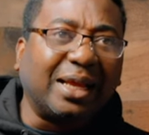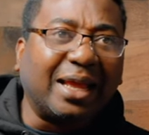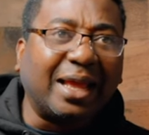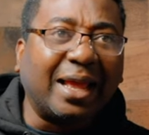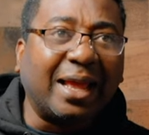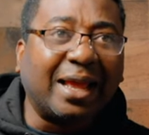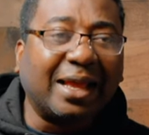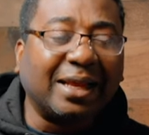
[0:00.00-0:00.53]

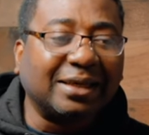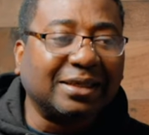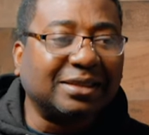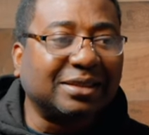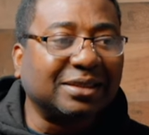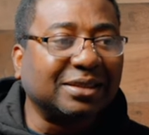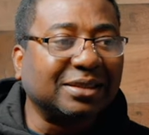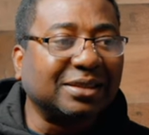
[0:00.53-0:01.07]
and
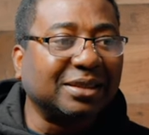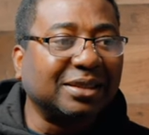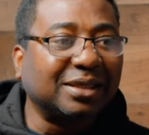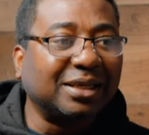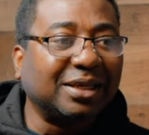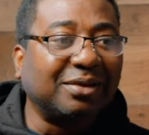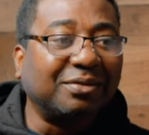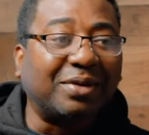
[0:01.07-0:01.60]

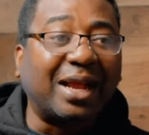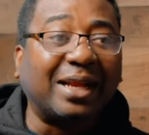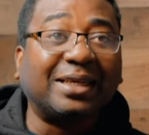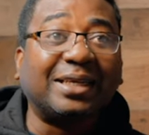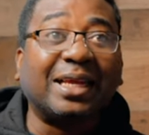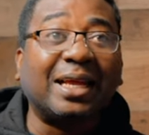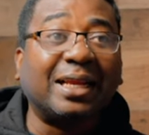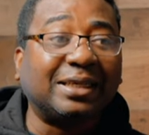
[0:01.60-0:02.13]
right
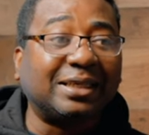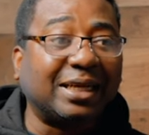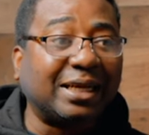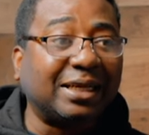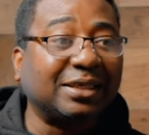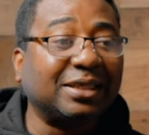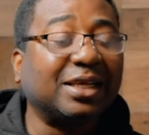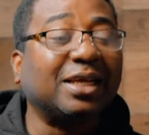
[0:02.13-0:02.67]
there and
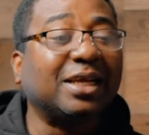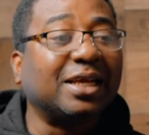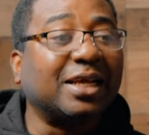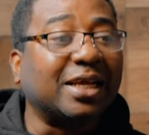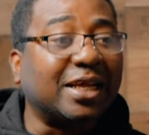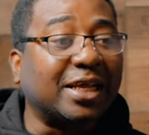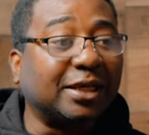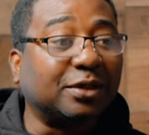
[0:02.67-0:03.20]
then
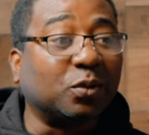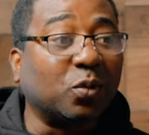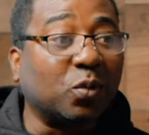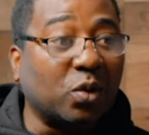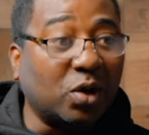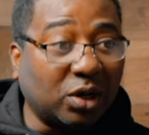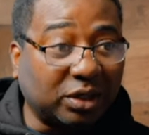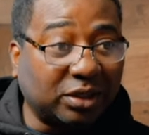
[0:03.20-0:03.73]
it
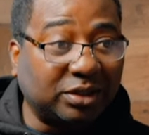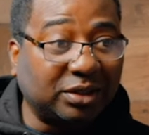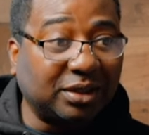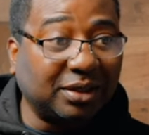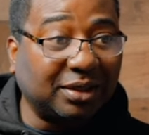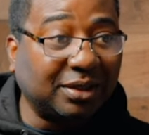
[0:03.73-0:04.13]
worked